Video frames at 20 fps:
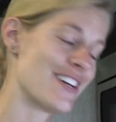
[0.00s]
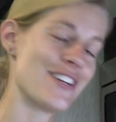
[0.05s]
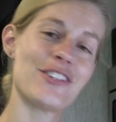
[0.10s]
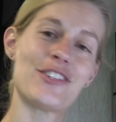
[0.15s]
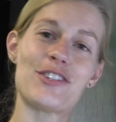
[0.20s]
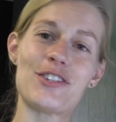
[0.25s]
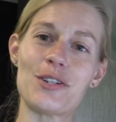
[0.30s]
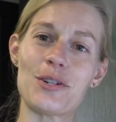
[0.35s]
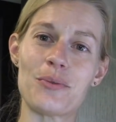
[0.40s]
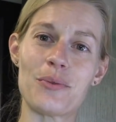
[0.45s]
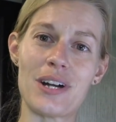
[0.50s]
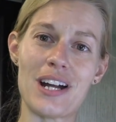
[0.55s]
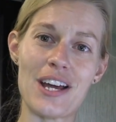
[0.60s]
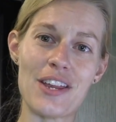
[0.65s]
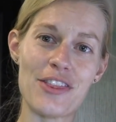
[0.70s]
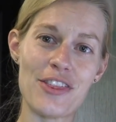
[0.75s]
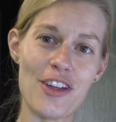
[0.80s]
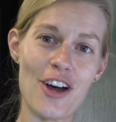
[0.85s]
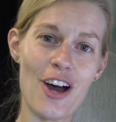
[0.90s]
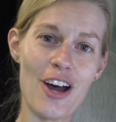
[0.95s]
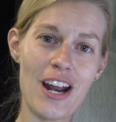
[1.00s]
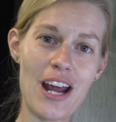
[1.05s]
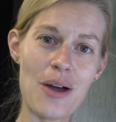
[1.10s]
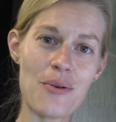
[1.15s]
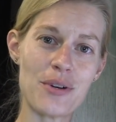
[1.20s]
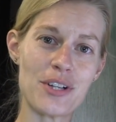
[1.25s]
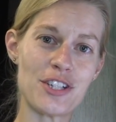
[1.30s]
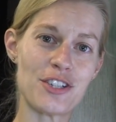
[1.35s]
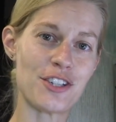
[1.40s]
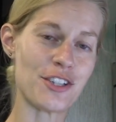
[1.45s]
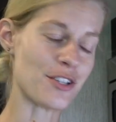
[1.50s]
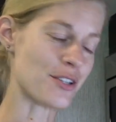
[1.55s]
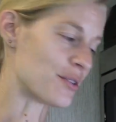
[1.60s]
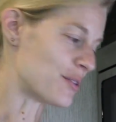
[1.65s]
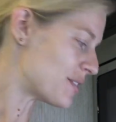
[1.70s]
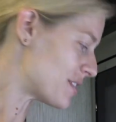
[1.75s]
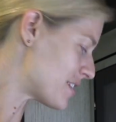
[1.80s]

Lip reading: So what I thought I would do